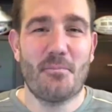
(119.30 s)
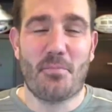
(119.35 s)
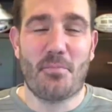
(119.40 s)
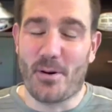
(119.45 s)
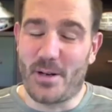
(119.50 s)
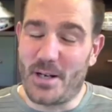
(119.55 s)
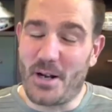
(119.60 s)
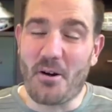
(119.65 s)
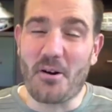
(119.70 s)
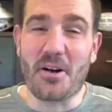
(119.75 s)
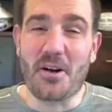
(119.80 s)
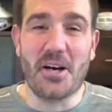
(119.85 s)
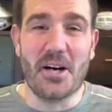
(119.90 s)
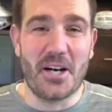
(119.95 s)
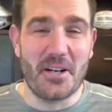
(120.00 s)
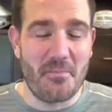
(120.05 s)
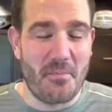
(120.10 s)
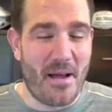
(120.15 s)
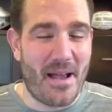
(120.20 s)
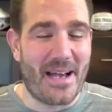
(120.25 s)
Pretty darn
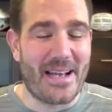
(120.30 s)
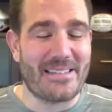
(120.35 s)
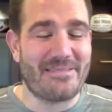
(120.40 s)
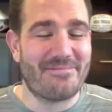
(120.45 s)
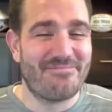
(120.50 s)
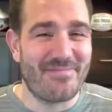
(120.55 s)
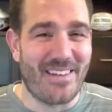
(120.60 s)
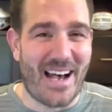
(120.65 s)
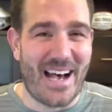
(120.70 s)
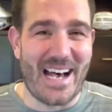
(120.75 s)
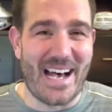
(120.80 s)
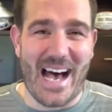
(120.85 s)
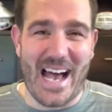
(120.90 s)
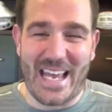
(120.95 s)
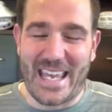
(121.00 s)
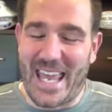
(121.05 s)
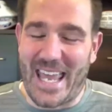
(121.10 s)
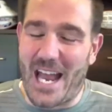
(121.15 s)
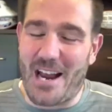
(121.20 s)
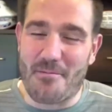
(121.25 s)
good, man.
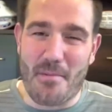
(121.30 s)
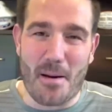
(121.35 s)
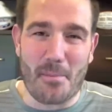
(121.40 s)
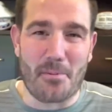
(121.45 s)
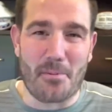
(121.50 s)
I can't